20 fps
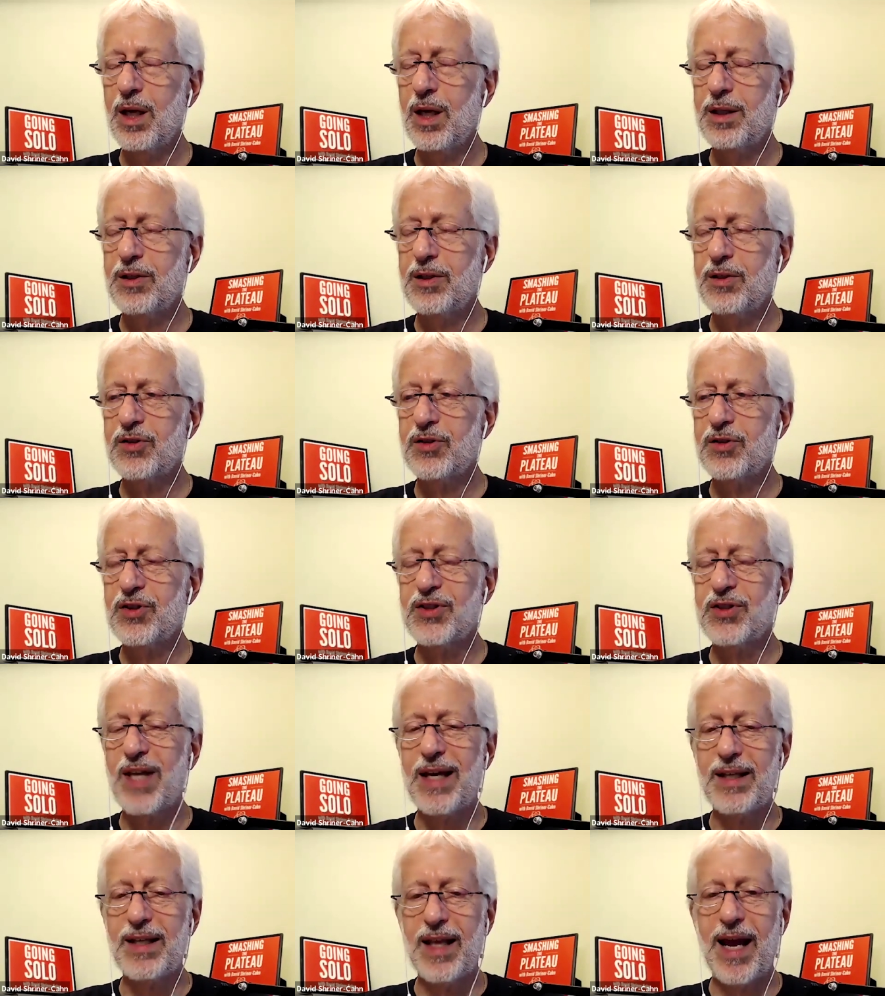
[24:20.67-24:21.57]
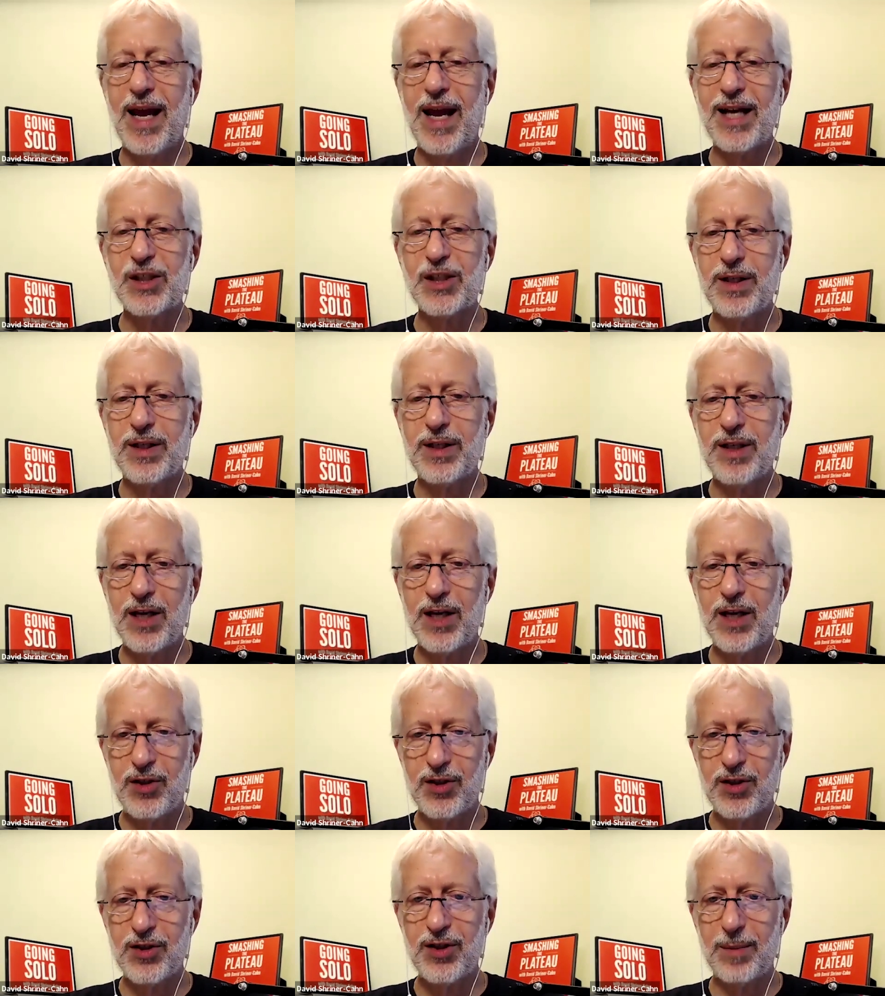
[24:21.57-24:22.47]
to set
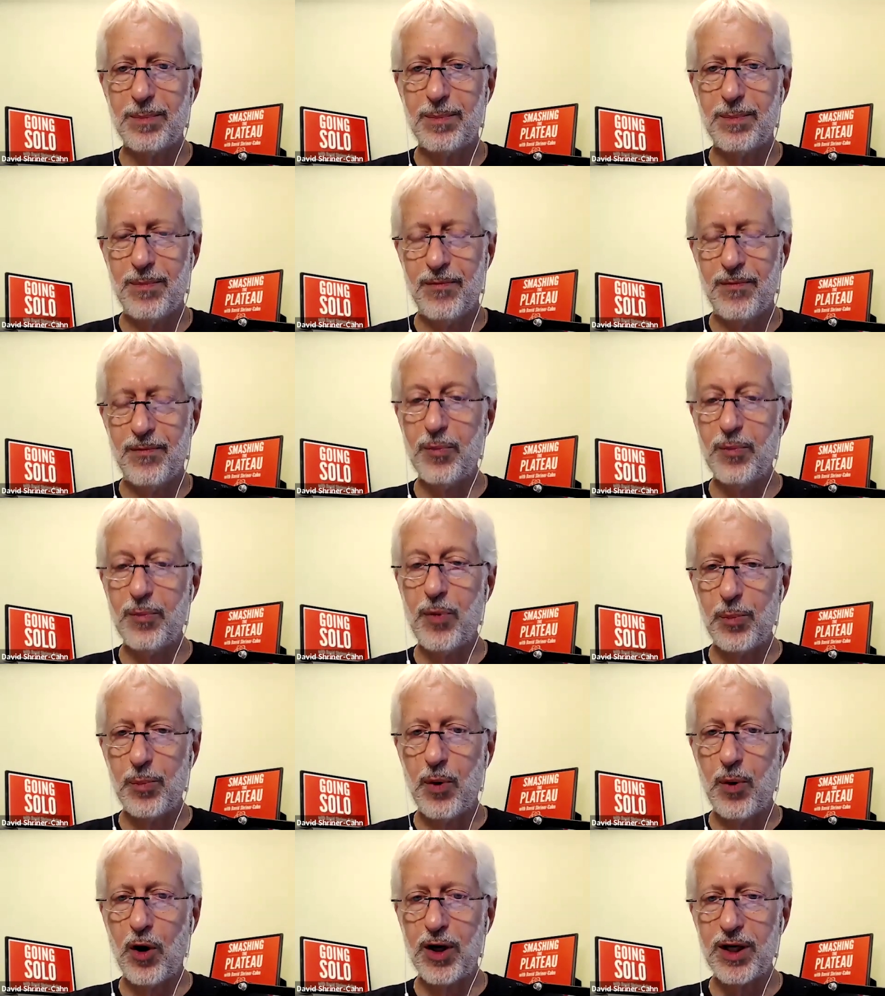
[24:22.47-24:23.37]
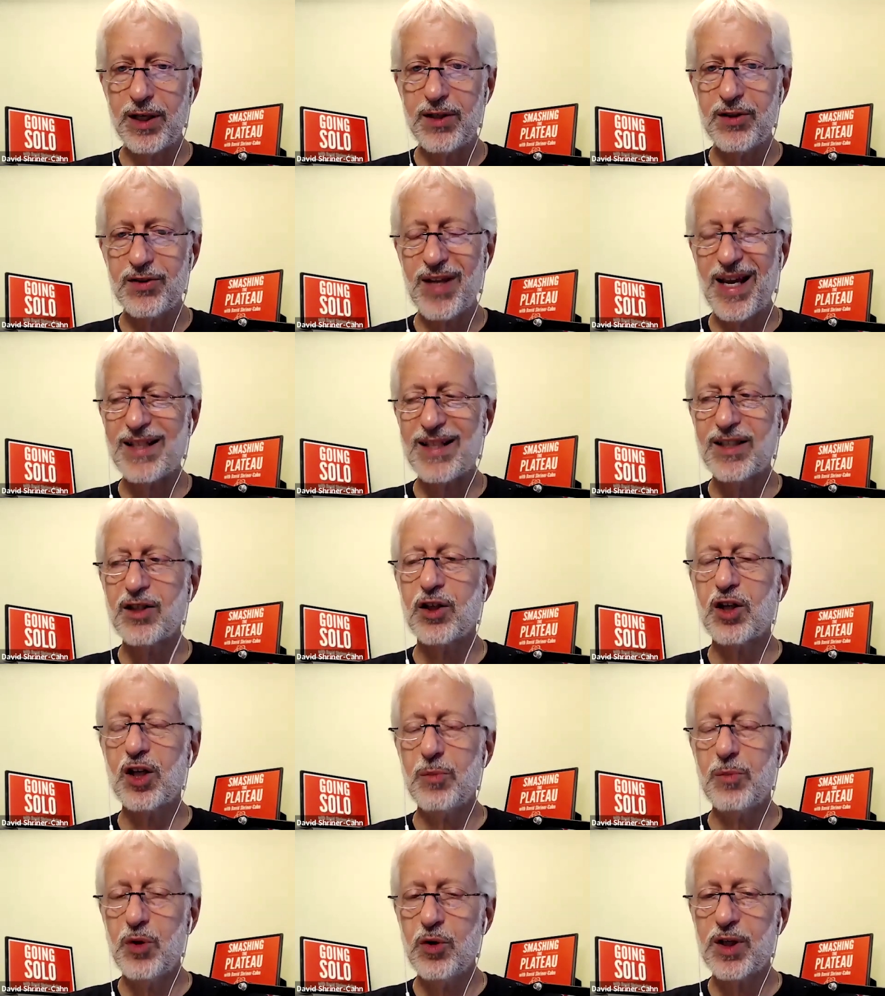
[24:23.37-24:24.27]
expectations on for both mm, parties mm, and to like
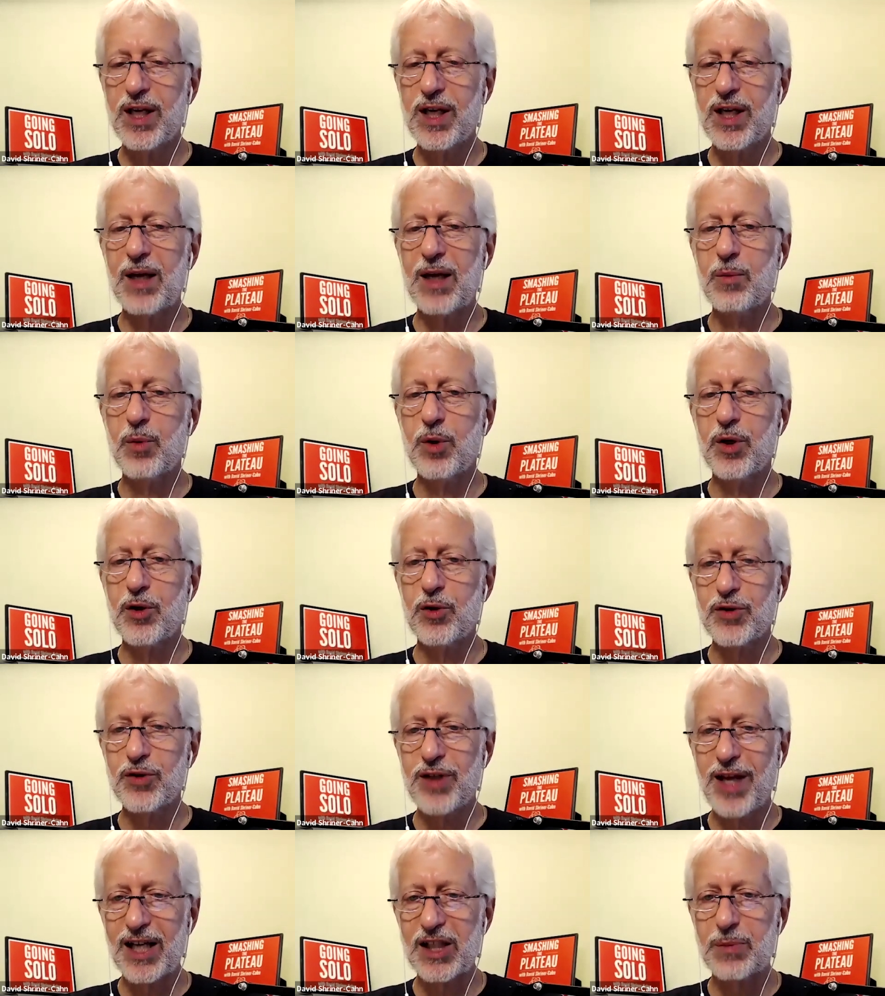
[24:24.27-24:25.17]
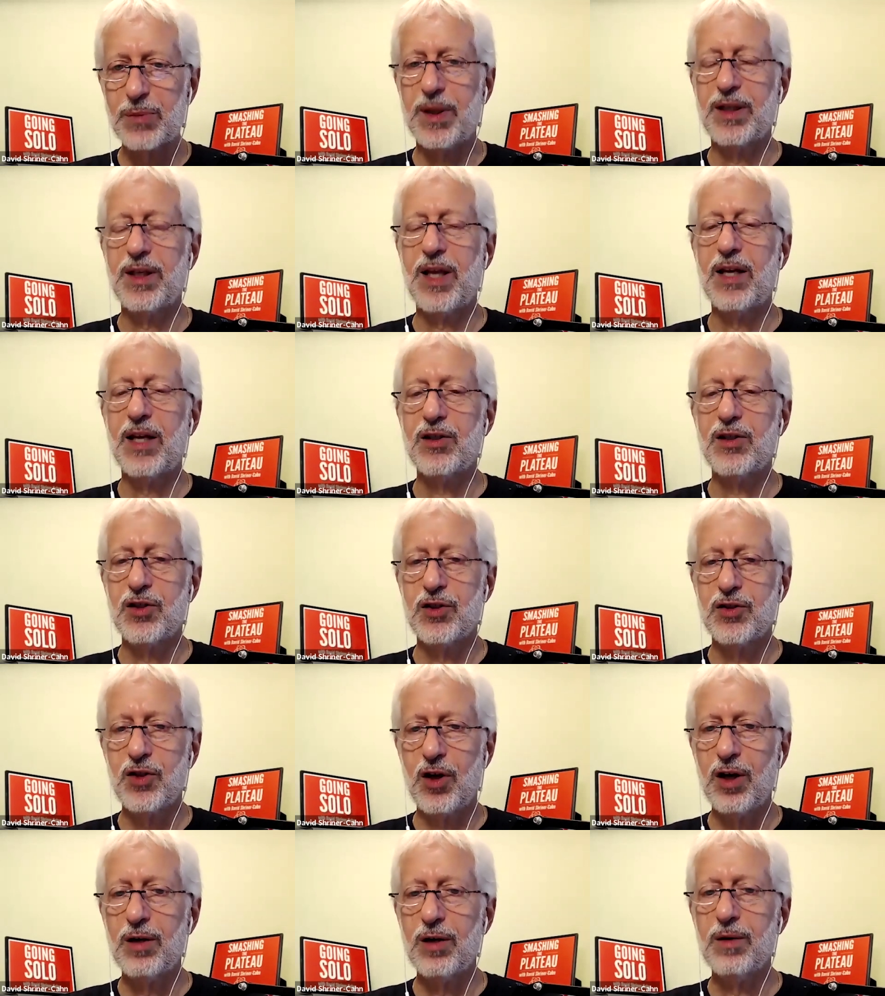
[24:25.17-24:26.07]
communicate that. what those expectations
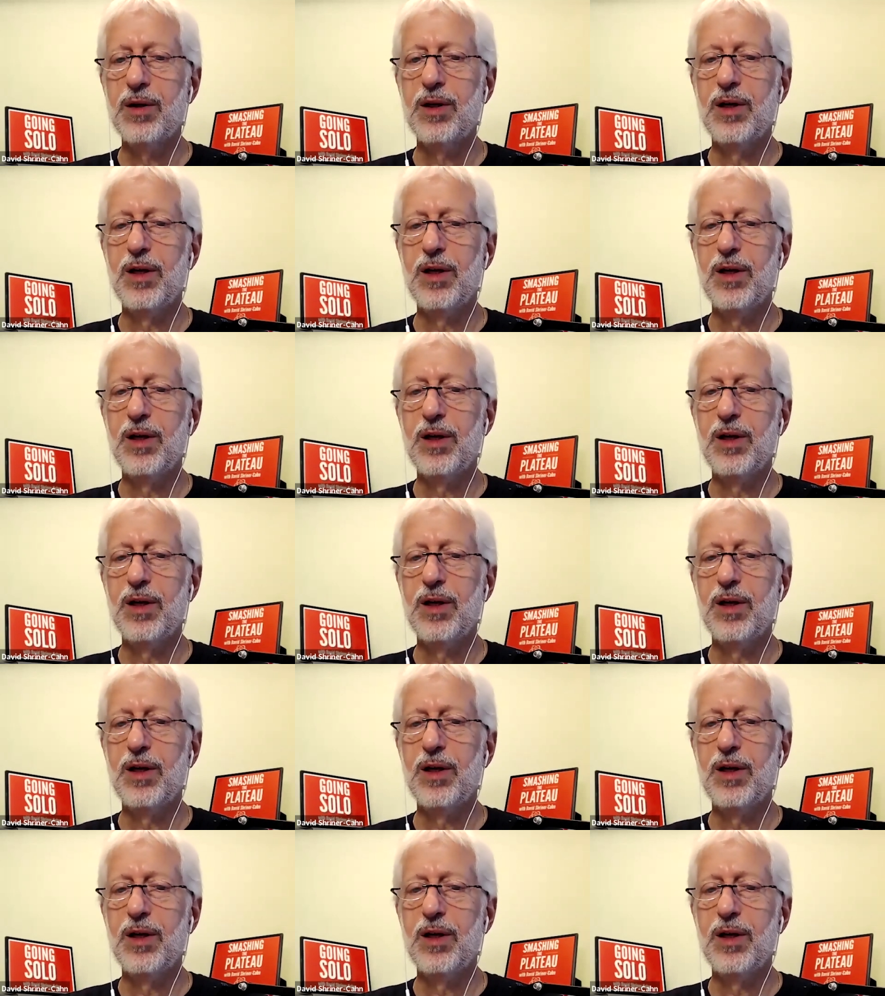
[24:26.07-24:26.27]
are